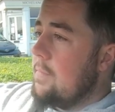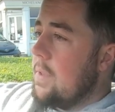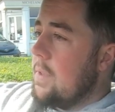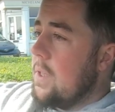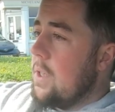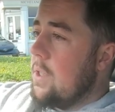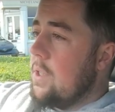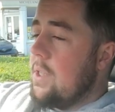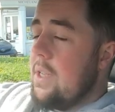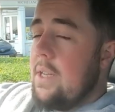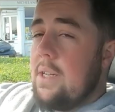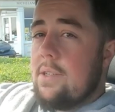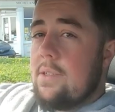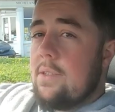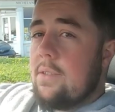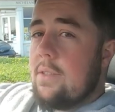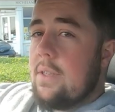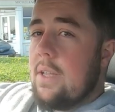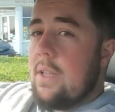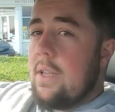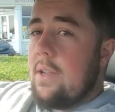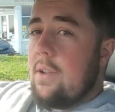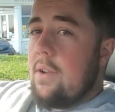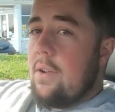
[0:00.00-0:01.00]
because he doesn't
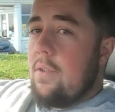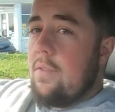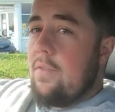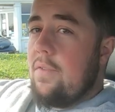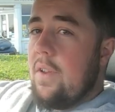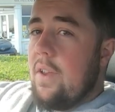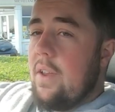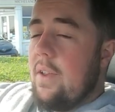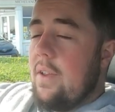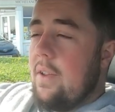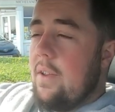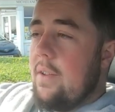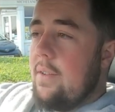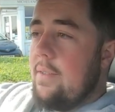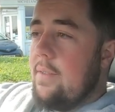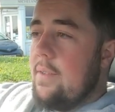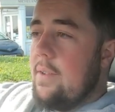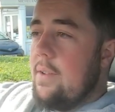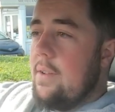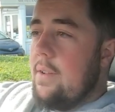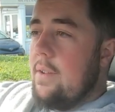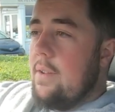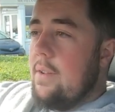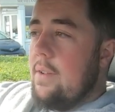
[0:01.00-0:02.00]
think I'll fit.
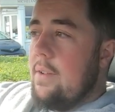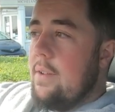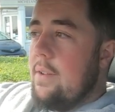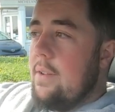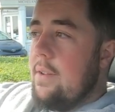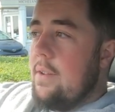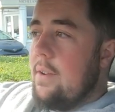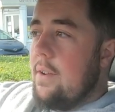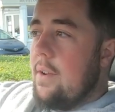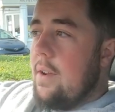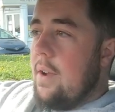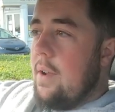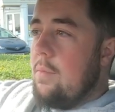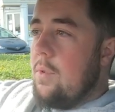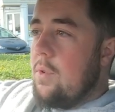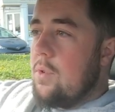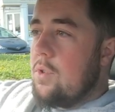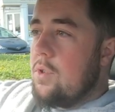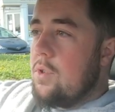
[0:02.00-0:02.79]
I'm not